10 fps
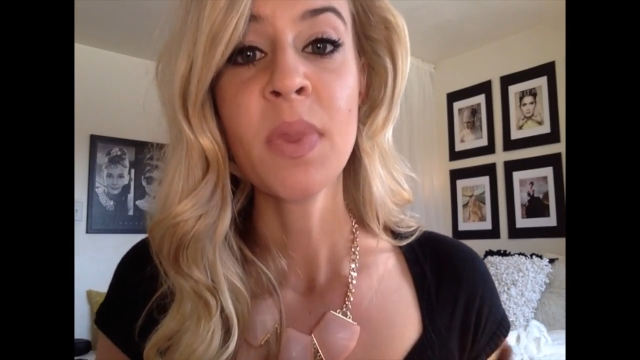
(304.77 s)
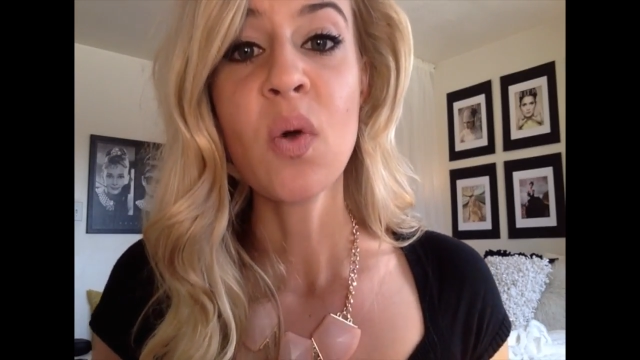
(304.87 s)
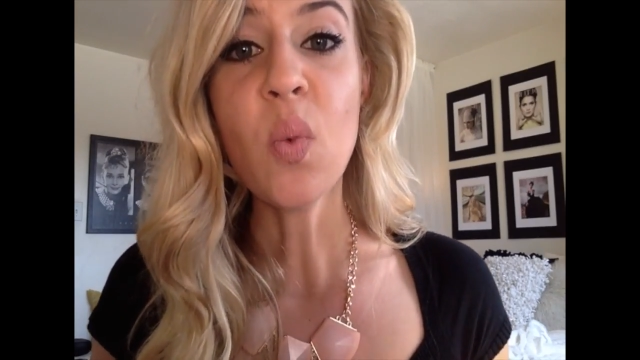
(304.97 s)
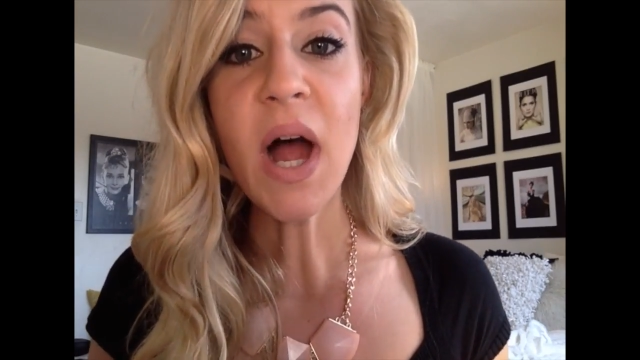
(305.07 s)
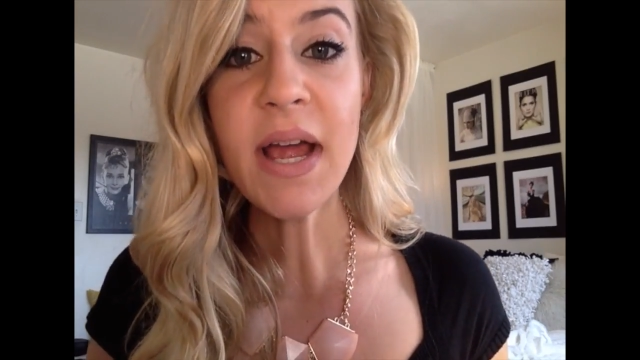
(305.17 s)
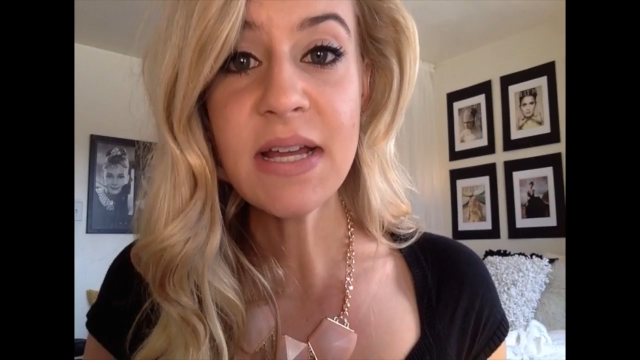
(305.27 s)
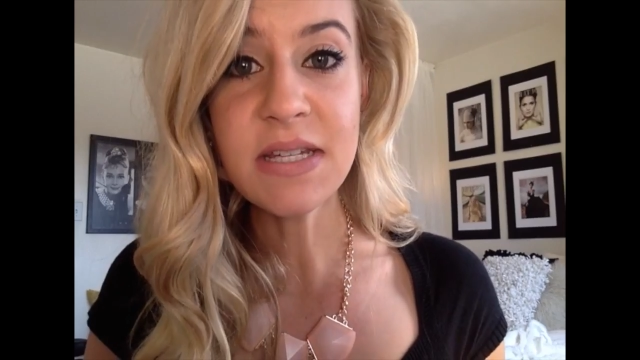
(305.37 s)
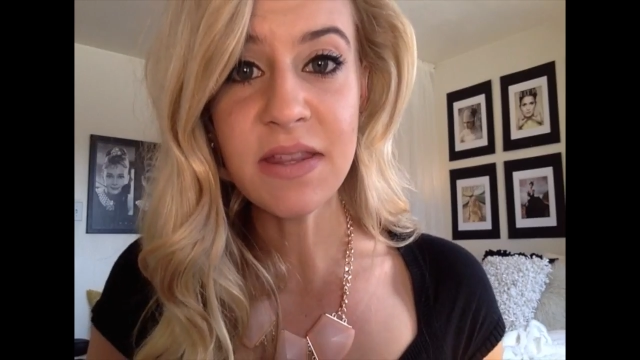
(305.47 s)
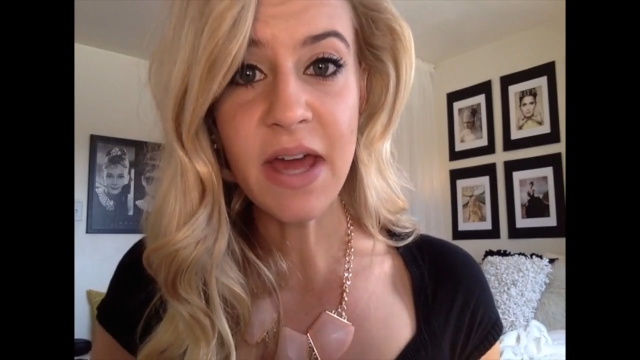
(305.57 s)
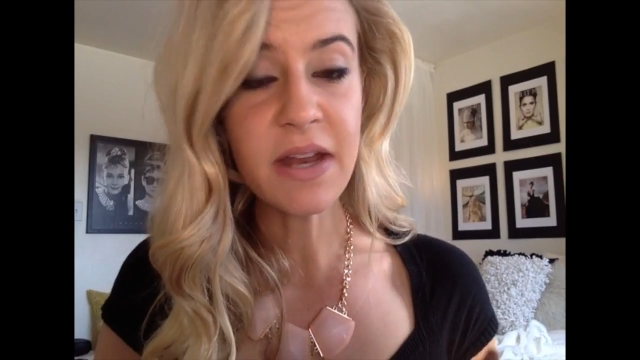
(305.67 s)
Why I
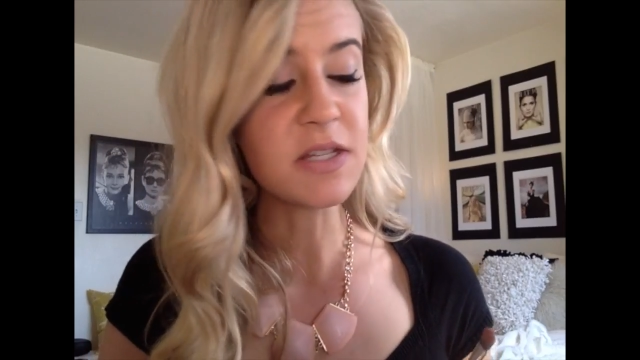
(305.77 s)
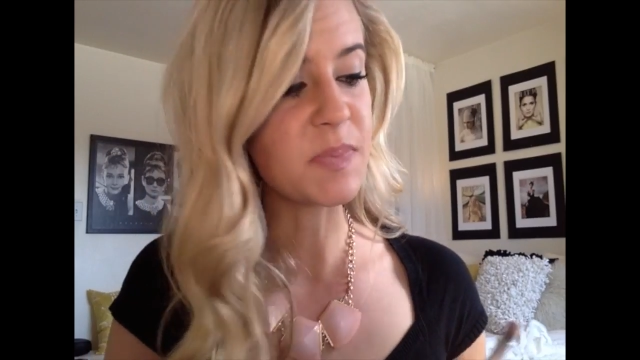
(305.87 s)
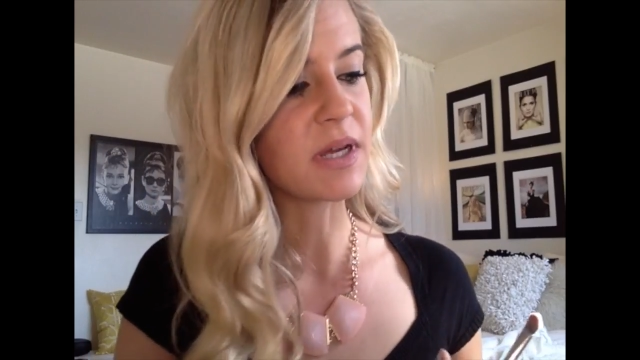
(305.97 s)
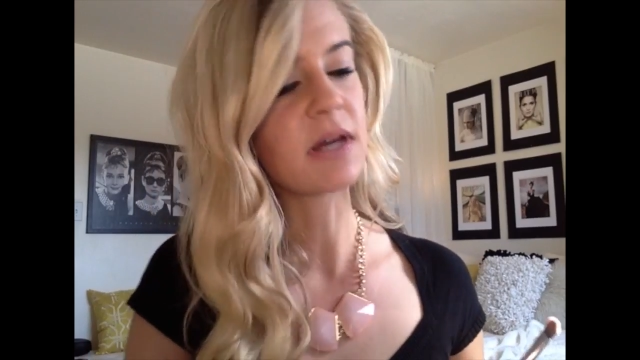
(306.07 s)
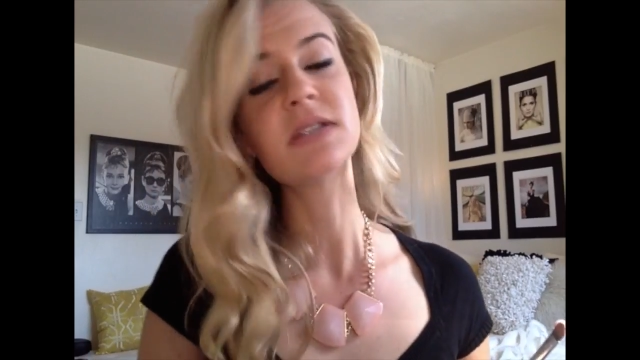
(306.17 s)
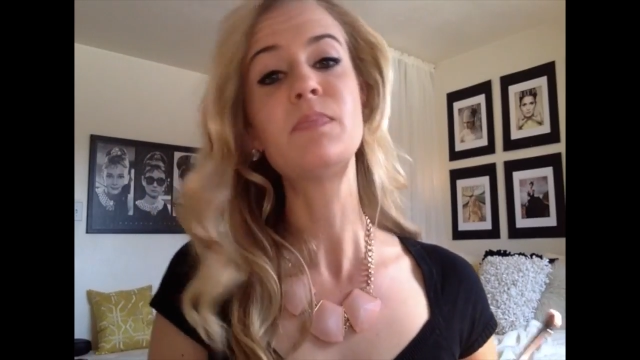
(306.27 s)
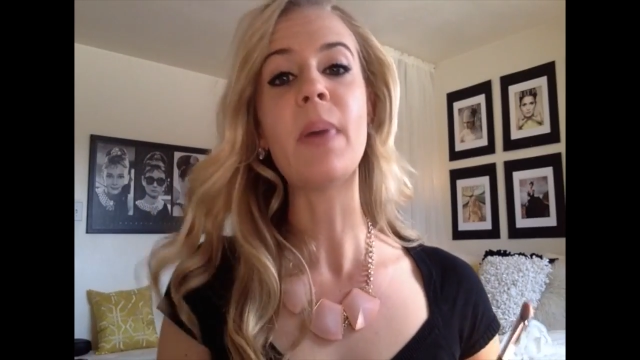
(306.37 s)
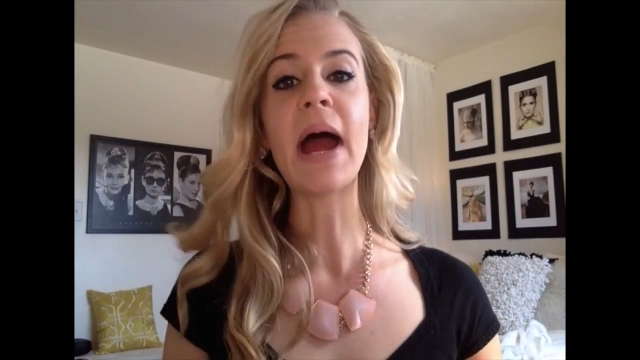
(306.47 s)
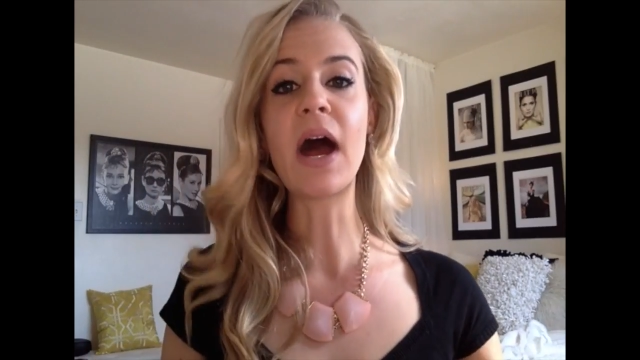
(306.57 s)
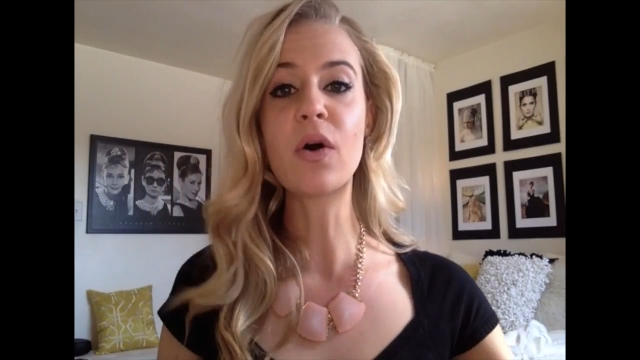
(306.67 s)
did that is because
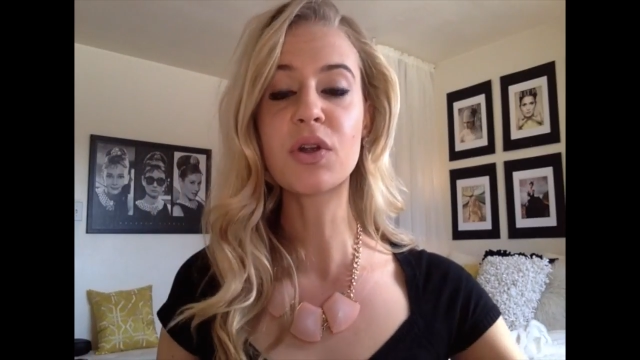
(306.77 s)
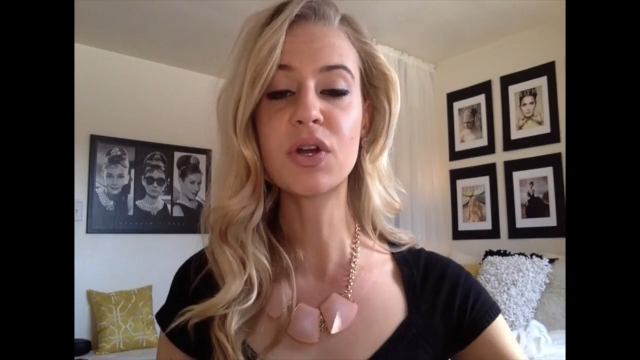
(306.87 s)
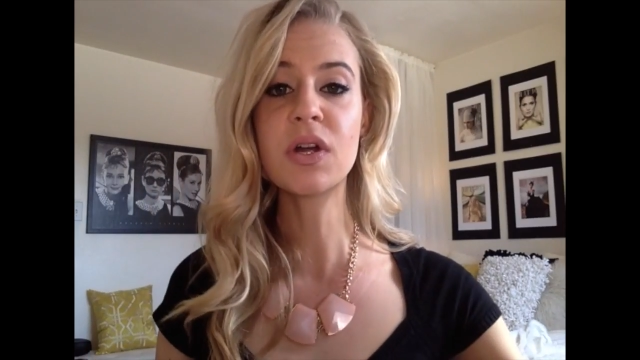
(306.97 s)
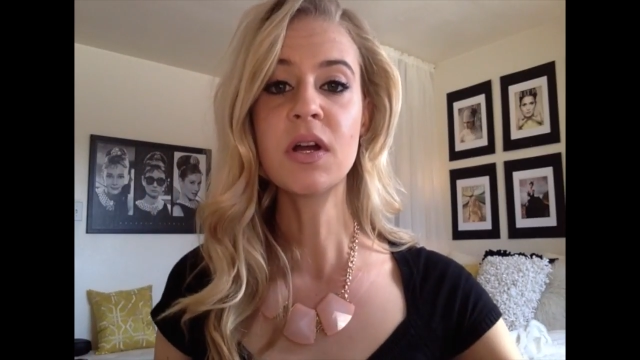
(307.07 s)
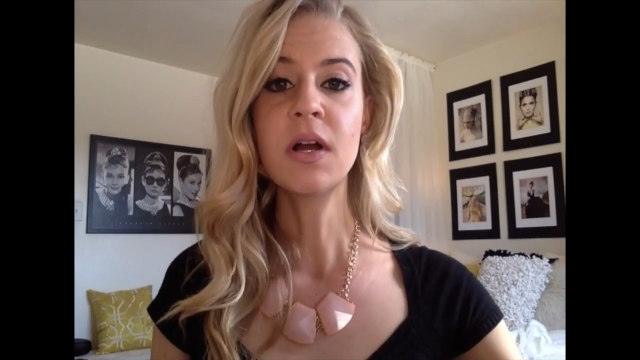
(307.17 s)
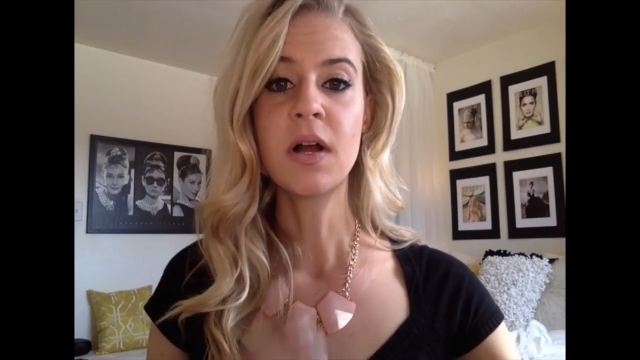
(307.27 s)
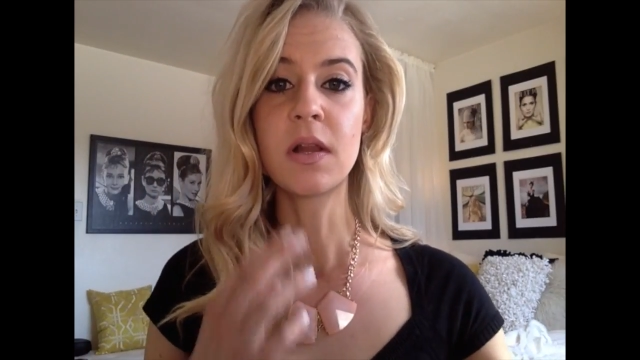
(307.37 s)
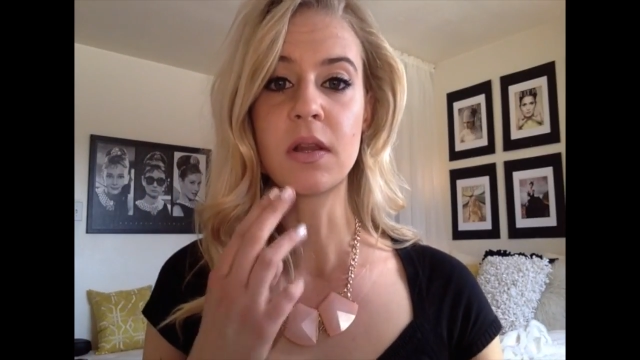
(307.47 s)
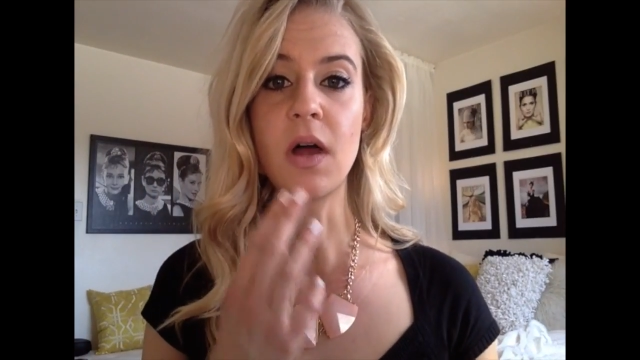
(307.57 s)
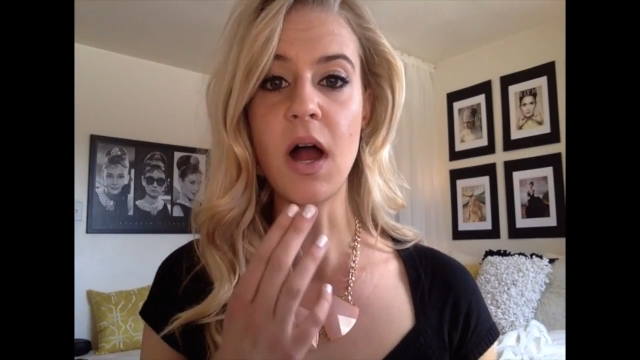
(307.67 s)
powder
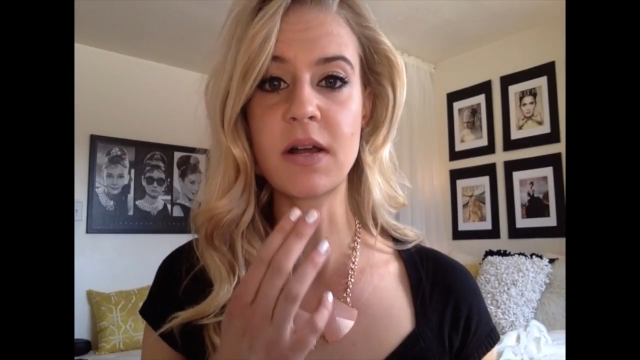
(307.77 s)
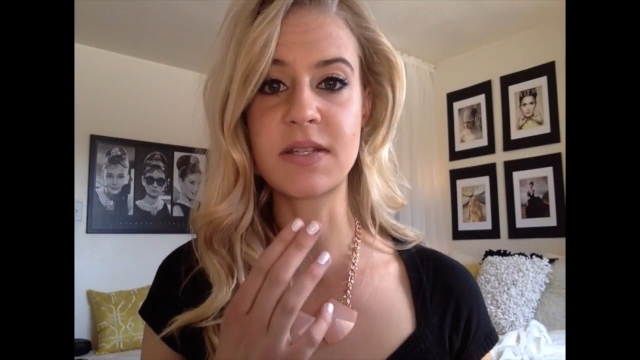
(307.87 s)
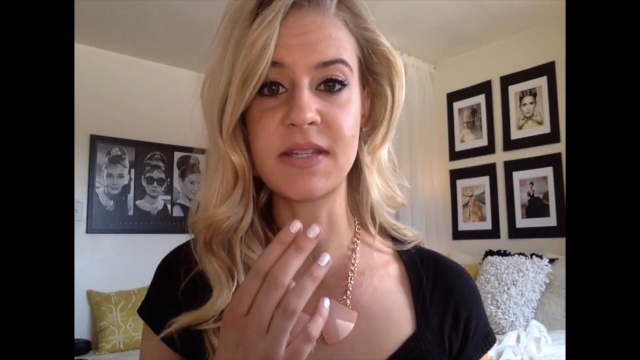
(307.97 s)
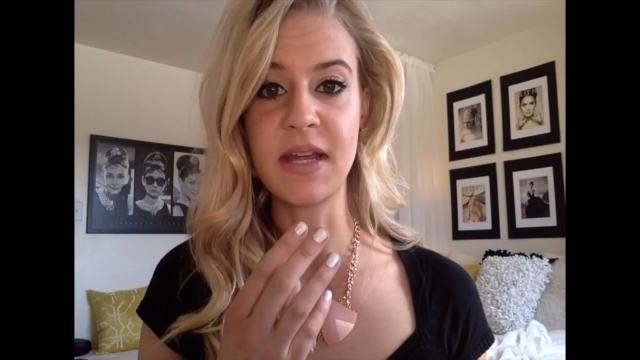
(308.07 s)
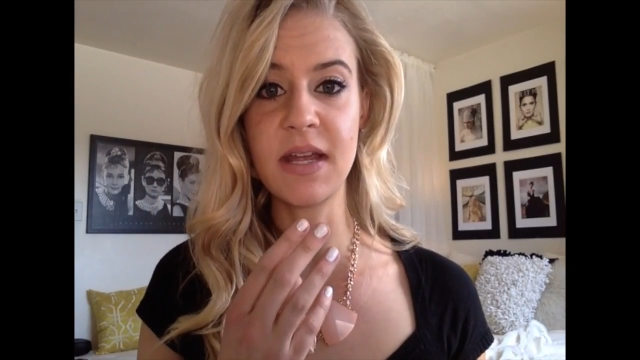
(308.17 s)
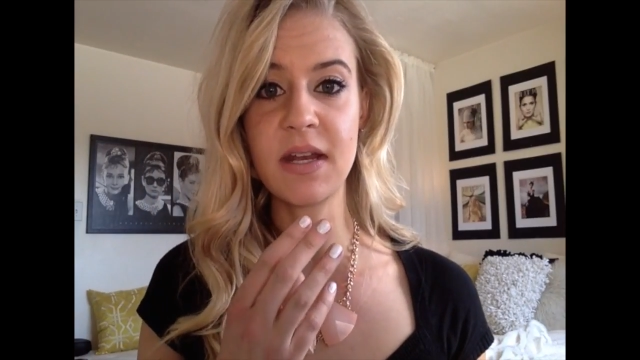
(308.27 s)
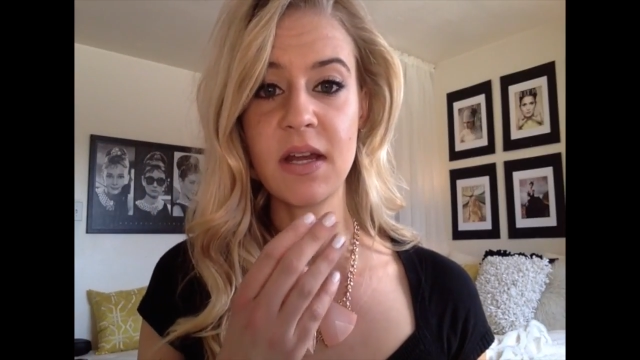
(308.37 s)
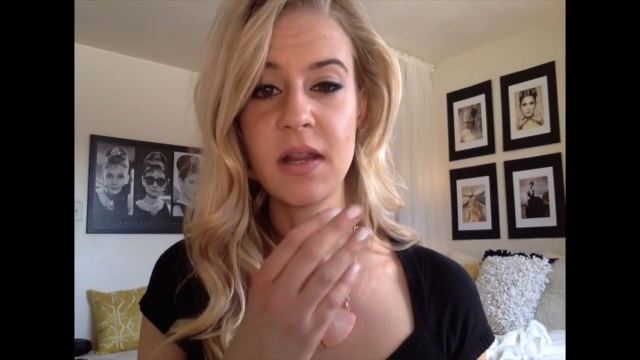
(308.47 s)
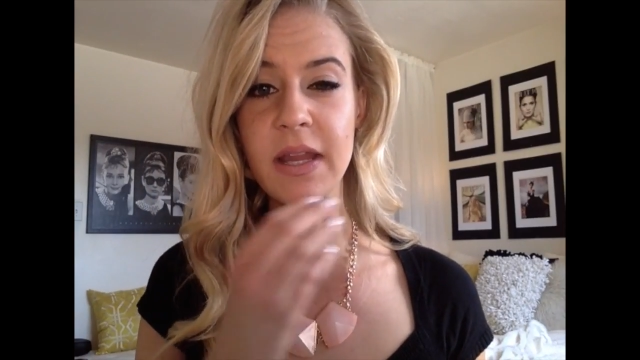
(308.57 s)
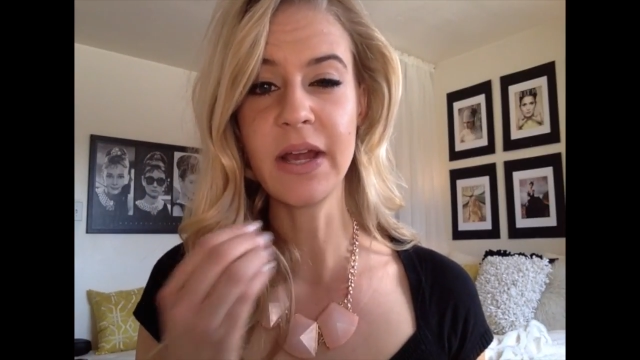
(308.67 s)
locks in
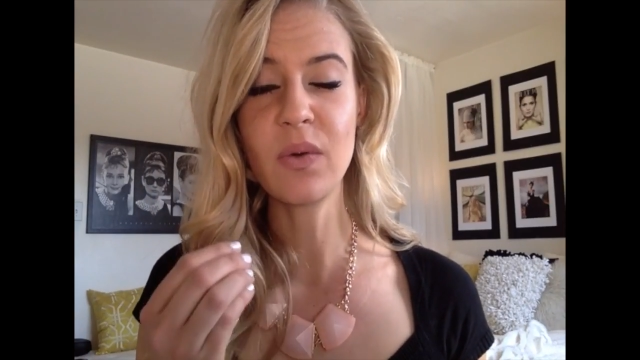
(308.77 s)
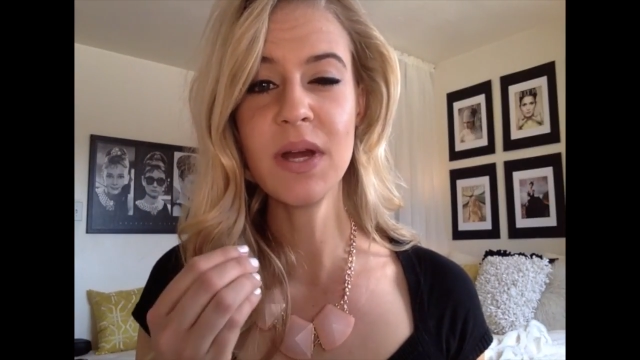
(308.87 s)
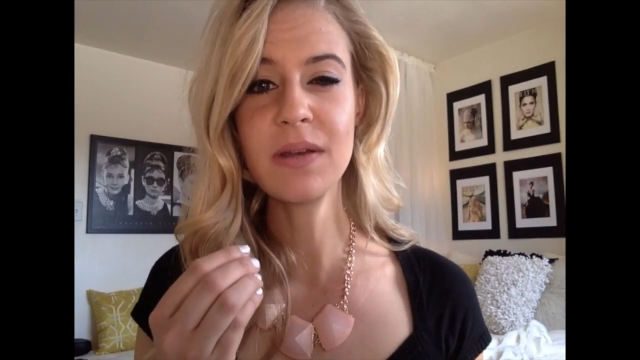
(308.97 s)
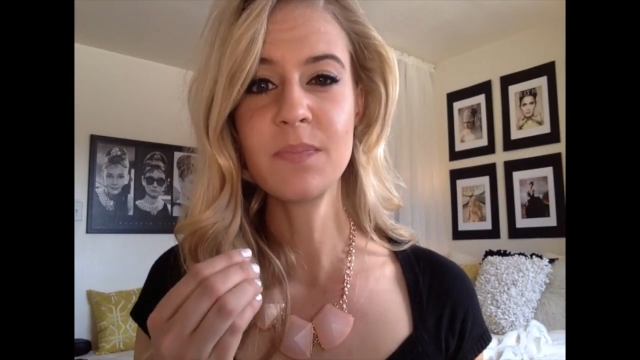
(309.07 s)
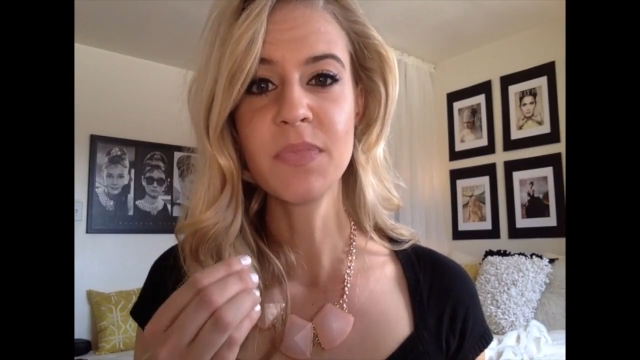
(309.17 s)
liquid.